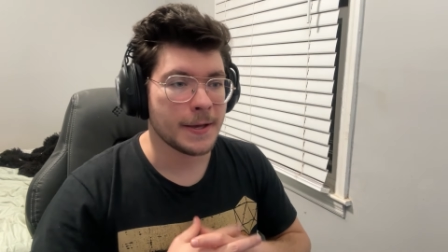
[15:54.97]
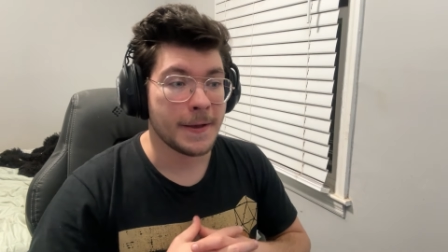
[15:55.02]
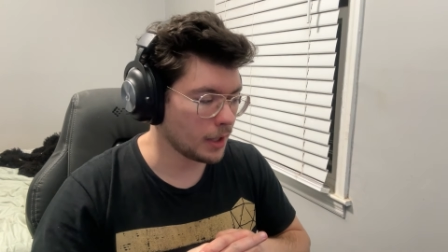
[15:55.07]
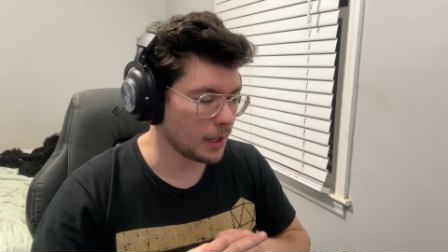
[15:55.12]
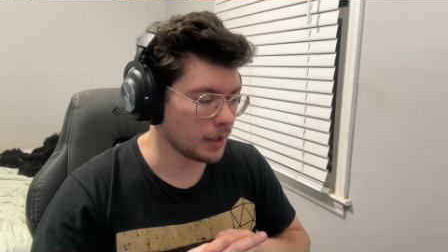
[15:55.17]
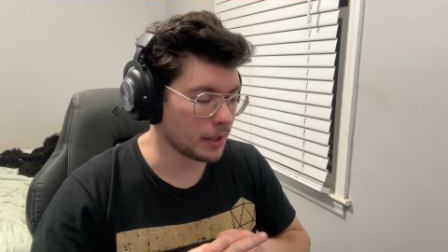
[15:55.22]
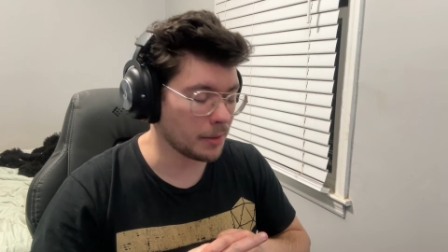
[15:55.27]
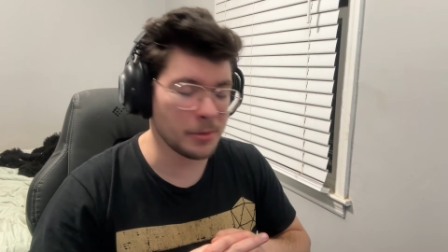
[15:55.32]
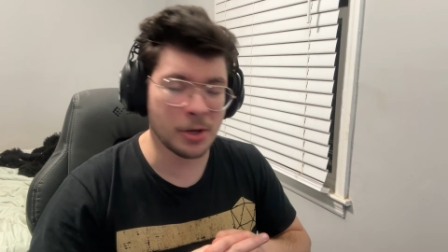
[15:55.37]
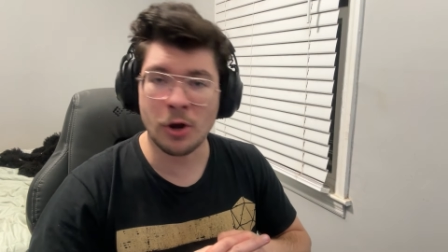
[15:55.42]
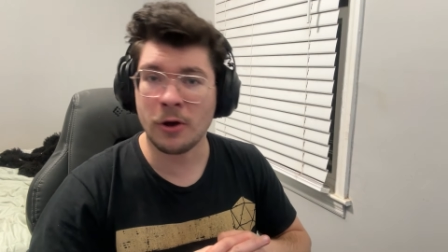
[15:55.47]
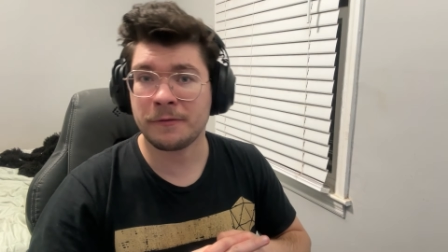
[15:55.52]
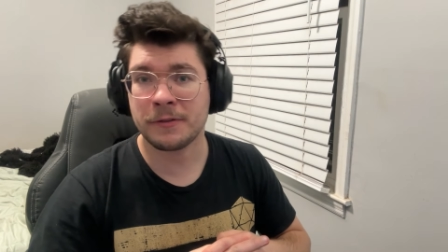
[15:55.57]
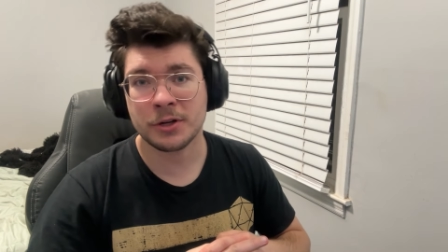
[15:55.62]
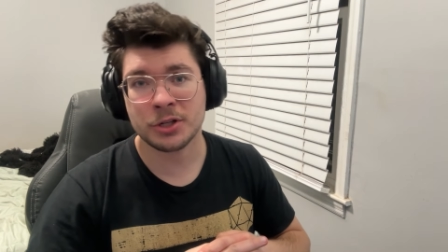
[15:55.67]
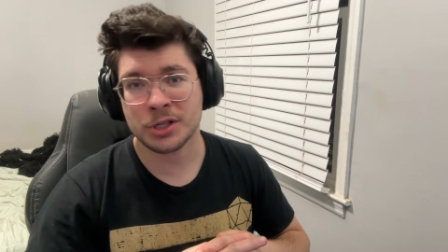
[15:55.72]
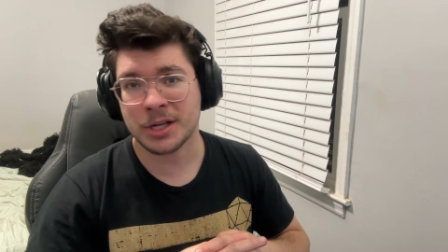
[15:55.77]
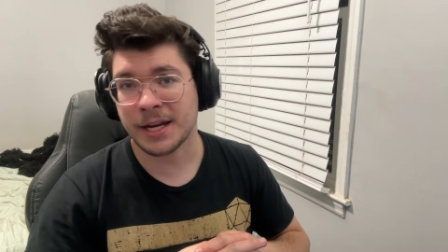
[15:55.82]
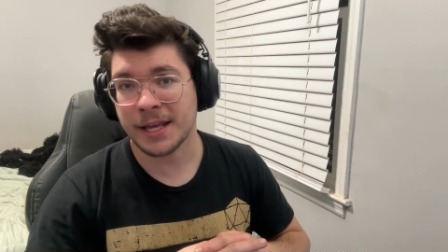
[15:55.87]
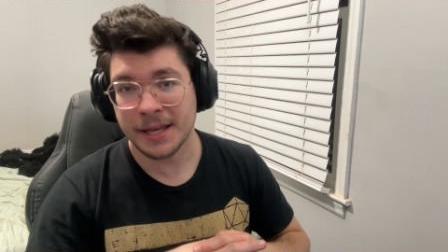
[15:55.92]
Uh, let me know if
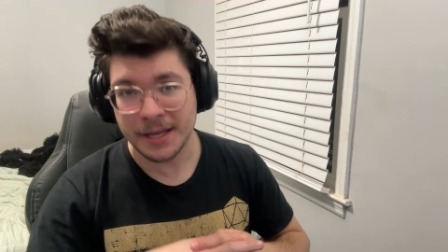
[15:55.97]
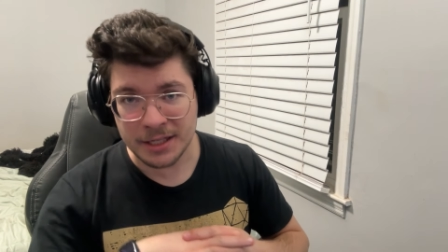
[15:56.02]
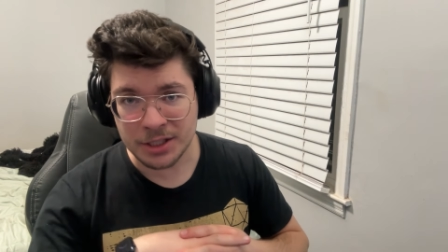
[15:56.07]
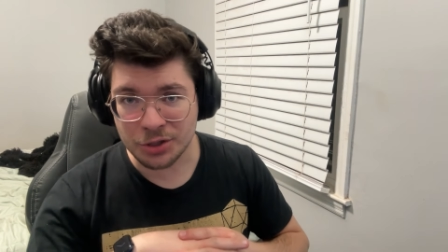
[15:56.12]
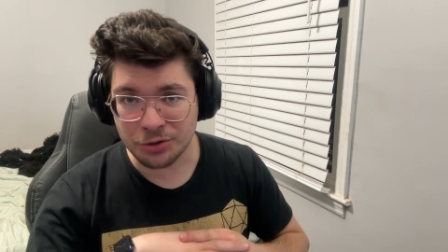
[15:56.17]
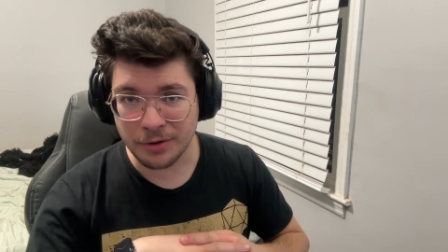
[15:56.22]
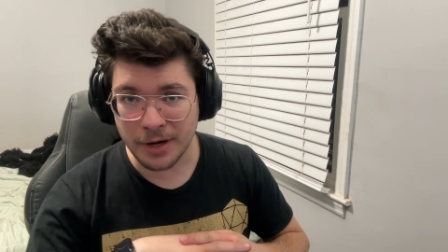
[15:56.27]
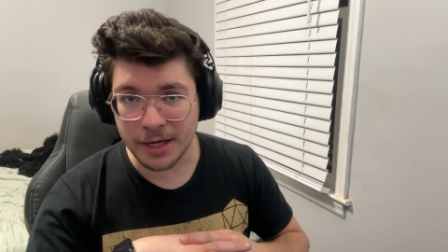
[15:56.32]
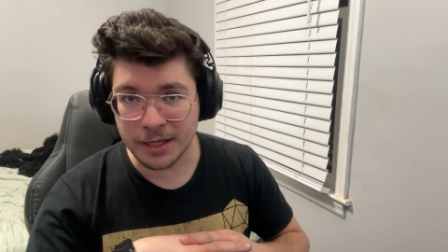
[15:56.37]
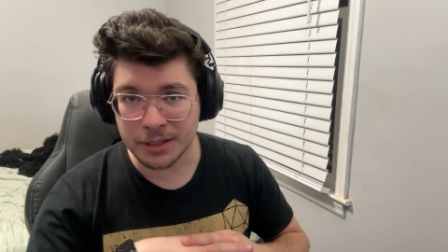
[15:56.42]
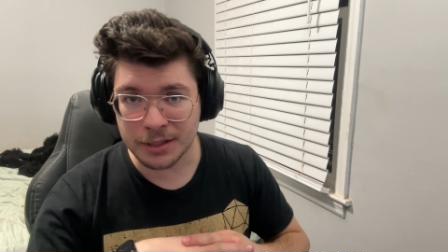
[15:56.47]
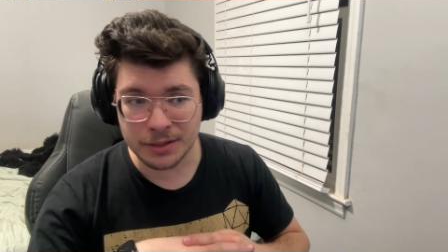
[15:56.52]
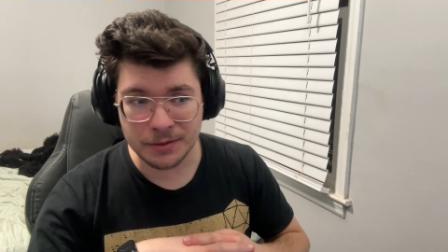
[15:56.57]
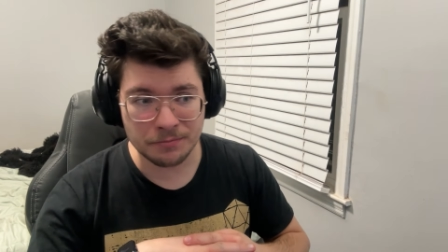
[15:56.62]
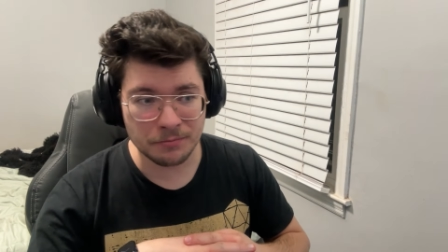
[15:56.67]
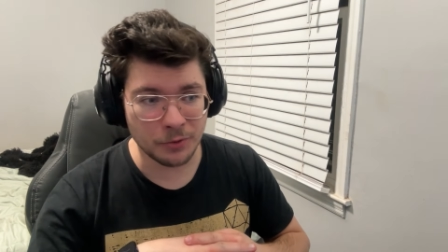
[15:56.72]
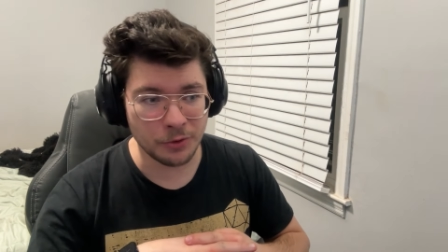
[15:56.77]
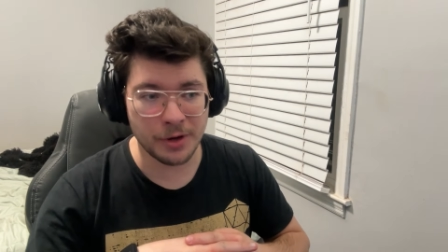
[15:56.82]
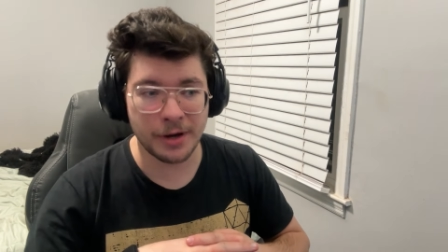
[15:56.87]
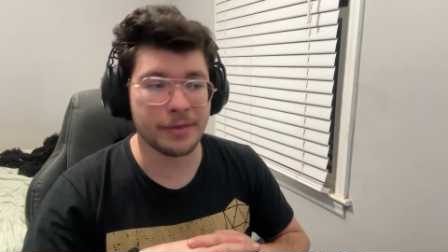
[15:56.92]
there's any Easter eggs
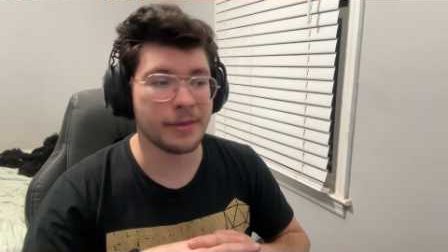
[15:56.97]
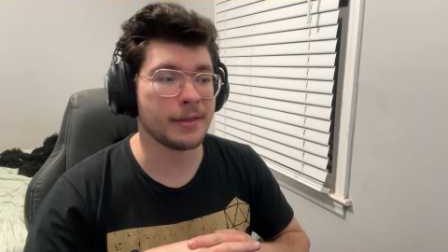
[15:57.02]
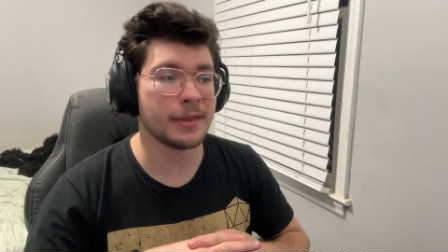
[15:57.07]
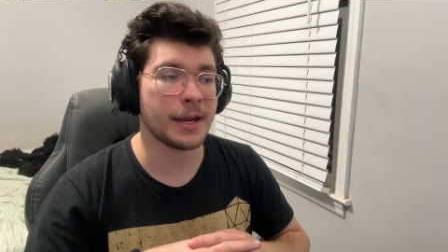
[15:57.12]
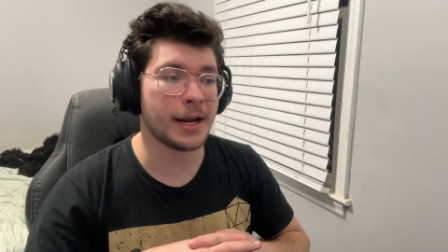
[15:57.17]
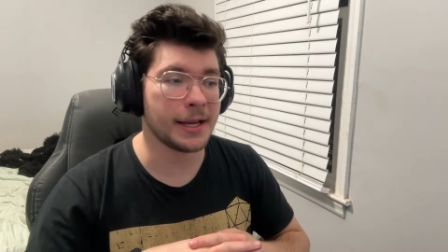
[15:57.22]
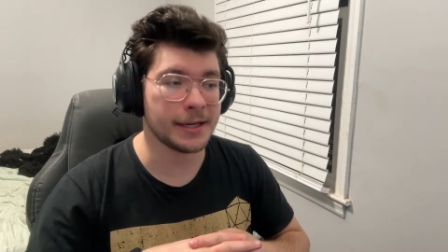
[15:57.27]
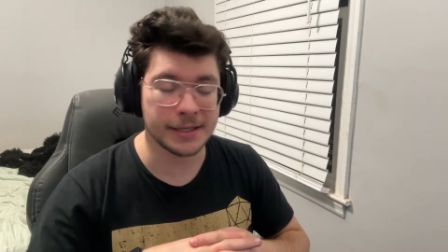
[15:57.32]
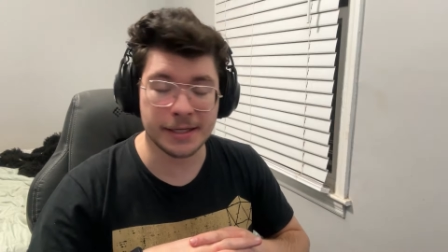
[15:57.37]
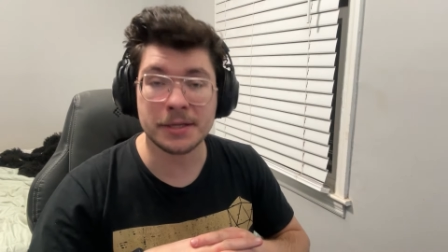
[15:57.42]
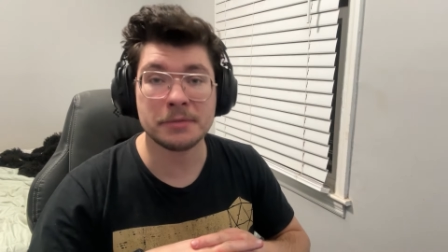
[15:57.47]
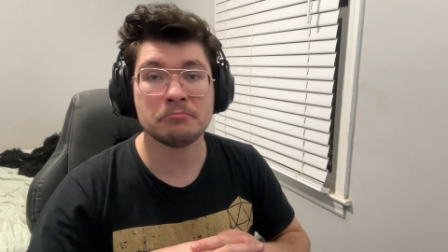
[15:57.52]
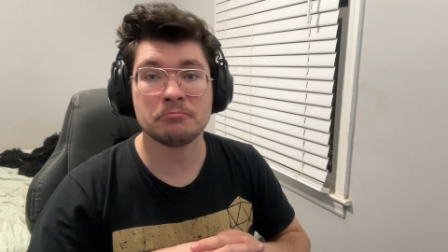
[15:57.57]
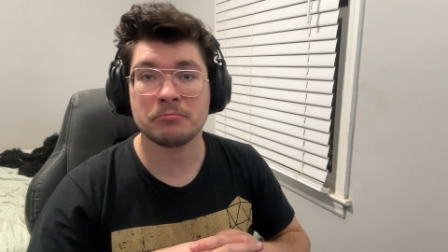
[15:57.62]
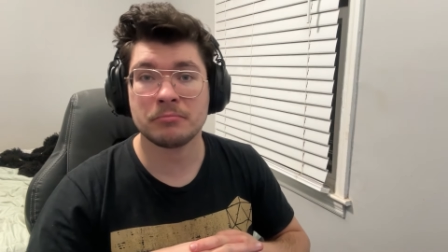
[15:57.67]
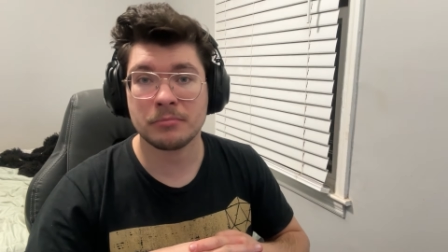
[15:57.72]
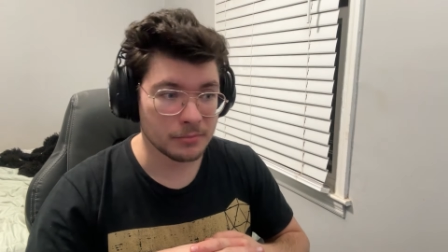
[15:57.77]
or anything that I didn't